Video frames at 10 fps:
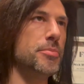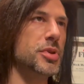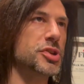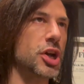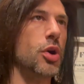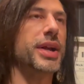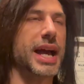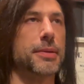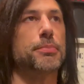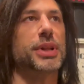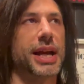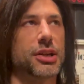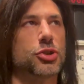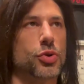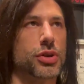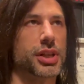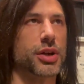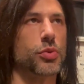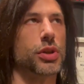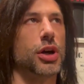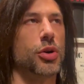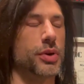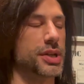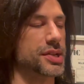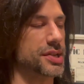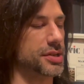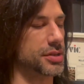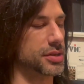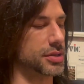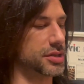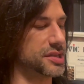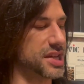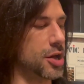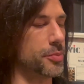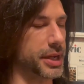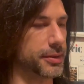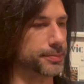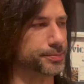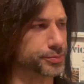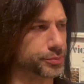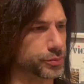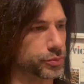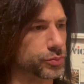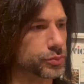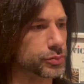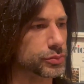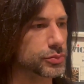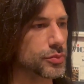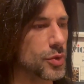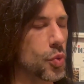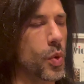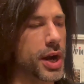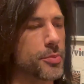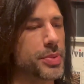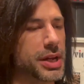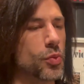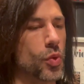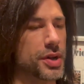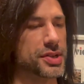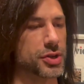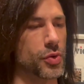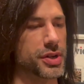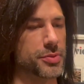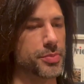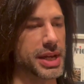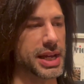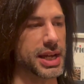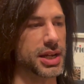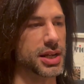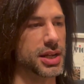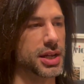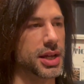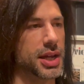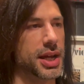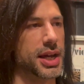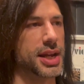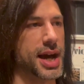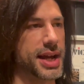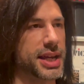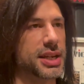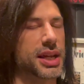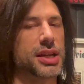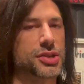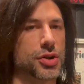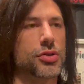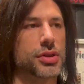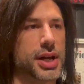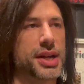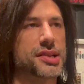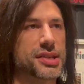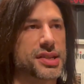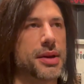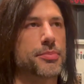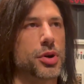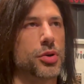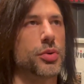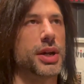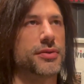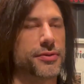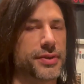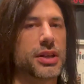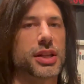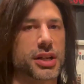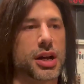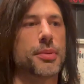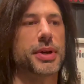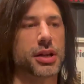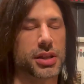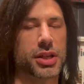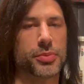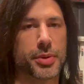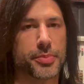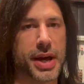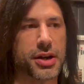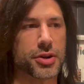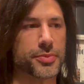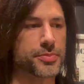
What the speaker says: So again, playing to a click will always tell me where beat one's going to be, and I can internalize the tempo and feel it coming a little bit better.